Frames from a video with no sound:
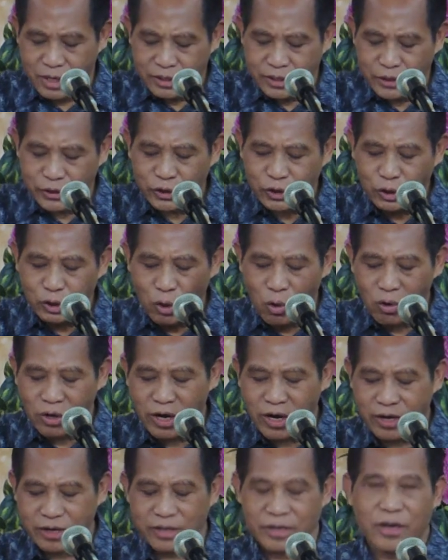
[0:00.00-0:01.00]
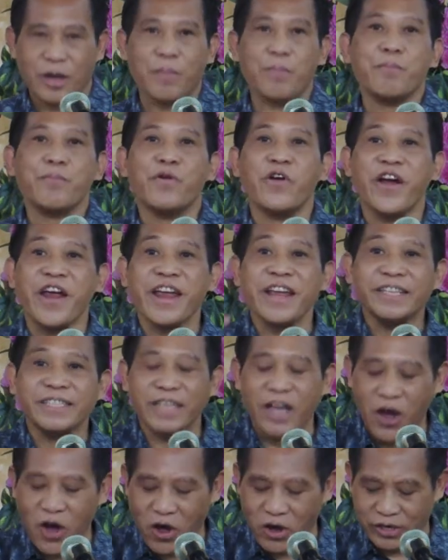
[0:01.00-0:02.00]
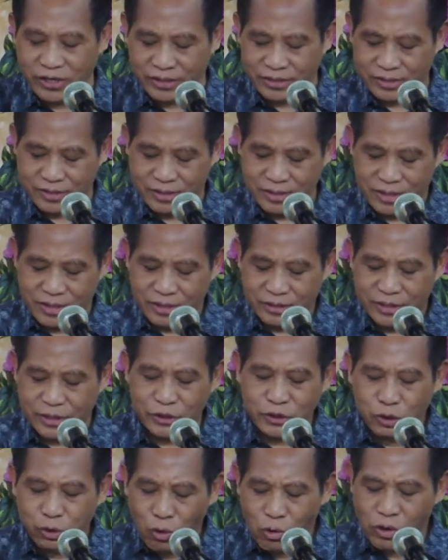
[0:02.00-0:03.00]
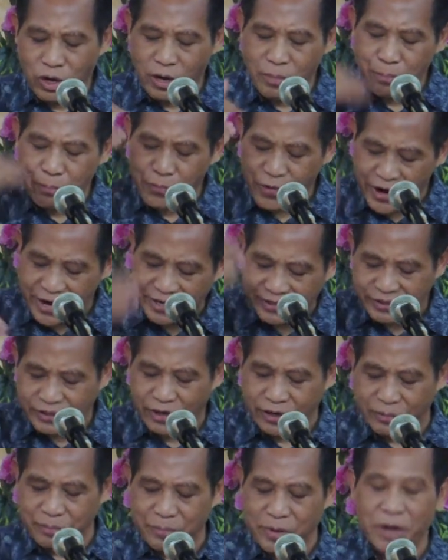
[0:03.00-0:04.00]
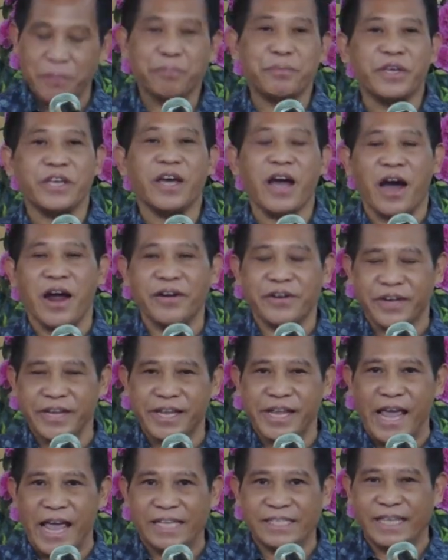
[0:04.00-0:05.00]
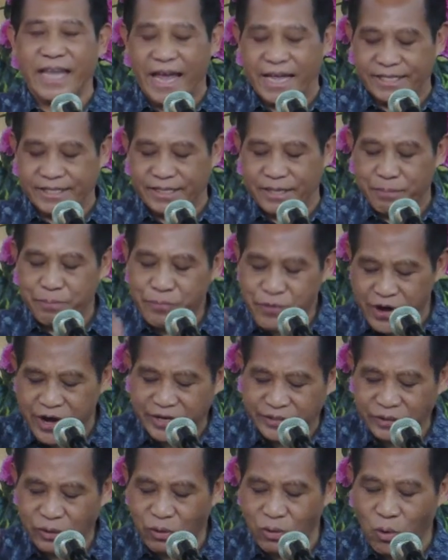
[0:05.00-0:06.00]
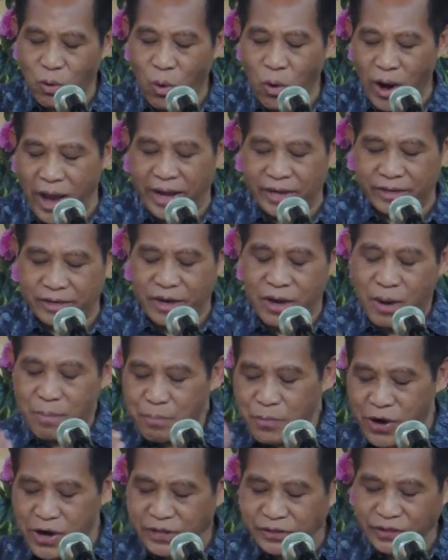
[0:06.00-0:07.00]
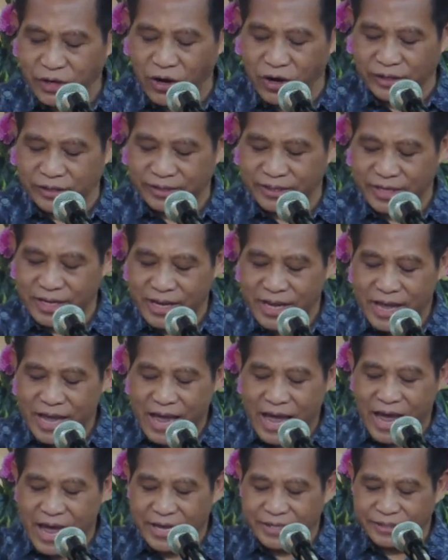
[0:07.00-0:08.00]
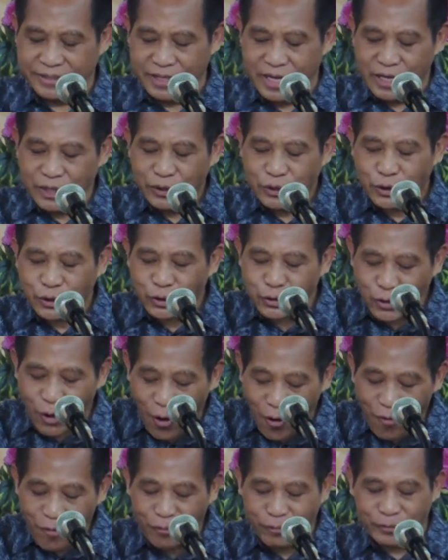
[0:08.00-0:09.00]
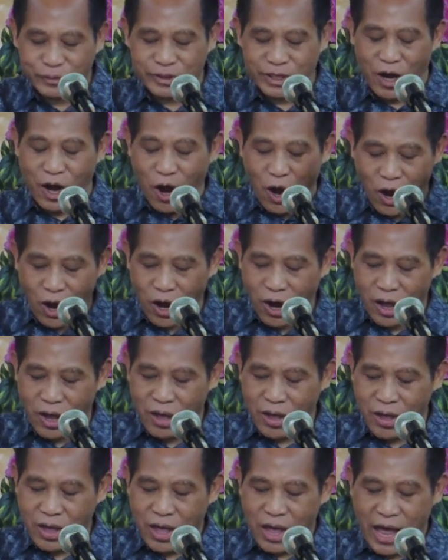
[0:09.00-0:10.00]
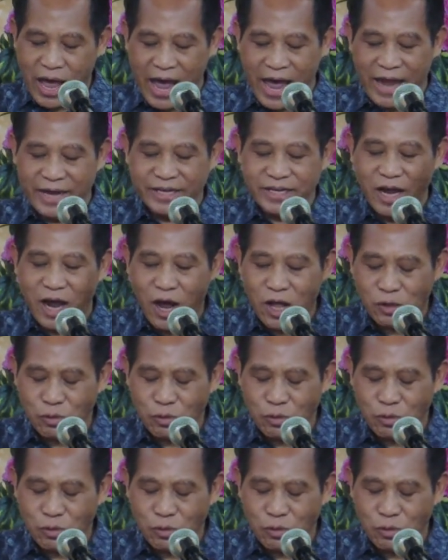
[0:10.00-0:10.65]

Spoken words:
The slogan, praise on. The slogan, praise on, P-R-E-S-S, praise O-N, praise on, has solved and